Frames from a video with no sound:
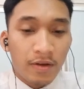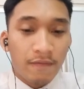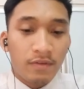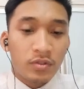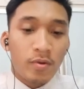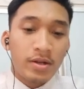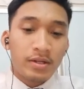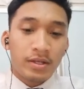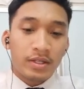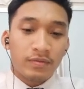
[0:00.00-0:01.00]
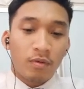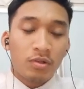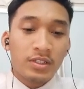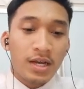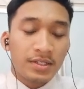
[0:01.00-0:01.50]
First one is
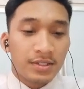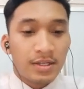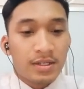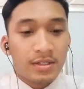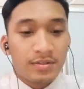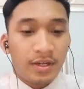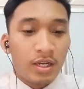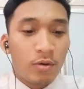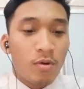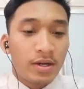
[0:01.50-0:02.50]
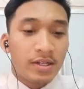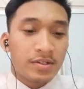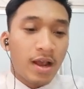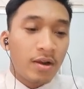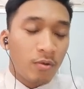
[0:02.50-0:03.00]
flowcharts, second one
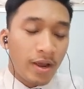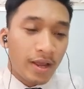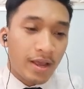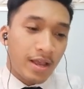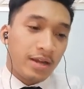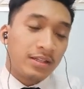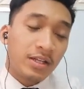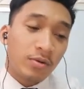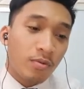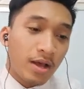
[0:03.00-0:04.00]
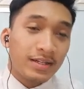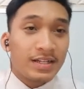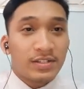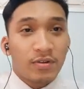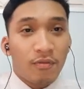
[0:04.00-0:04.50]
is hardware, and the third
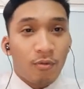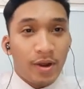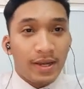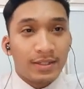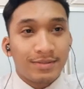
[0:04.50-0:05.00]
one is software.